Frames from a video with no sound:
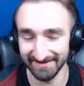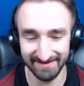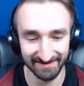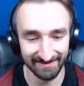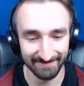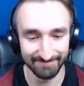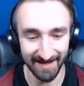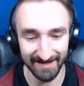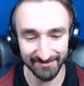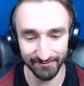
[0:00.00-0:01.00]
is Ben is
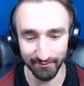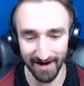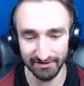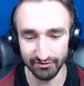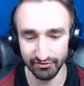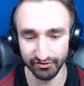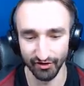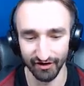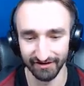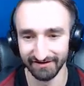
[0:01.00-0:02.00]
Ben is way too
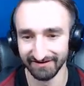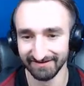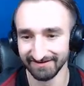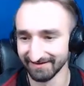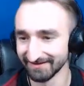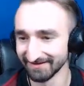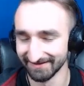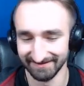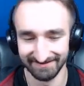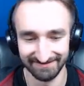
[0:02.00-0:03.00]
strong. What do you
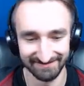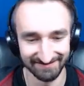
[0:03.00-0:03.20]
want